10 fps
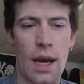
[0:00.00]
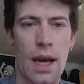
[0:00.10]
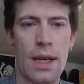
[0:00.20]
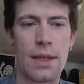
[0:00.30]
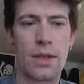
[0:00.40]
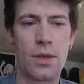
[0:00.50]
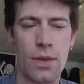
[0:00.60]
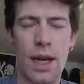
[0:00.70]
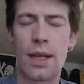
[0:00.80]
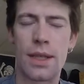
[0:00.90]
I do
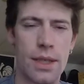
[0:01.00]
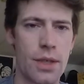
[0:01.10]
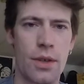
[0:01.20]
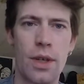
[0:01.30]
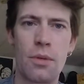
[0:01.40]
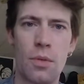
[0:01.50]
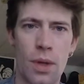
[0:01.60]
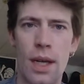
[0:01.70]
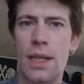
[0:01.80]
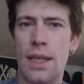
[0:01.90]
not disagree with
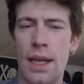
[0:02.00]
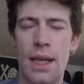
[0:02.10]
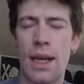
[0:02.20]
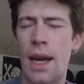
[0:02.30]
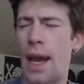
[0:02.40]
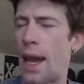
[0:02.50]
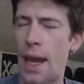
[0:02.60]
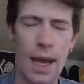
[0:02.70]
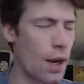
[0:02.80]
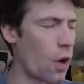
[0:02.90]
what I said
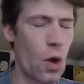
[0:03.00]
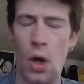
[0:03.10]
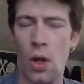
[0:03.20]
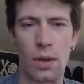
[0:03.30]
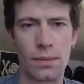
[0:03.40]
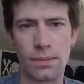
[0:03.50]
at all.